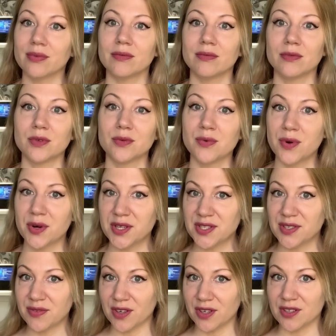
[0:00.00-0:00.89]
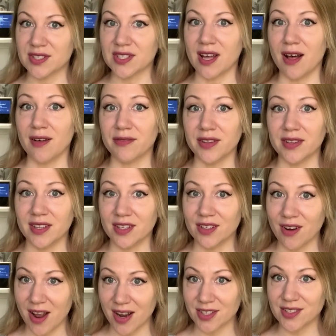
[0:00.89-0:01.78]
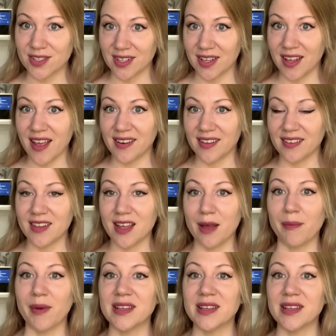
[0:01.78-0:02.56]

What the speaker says: rewards for yourself and that you're actually getting them.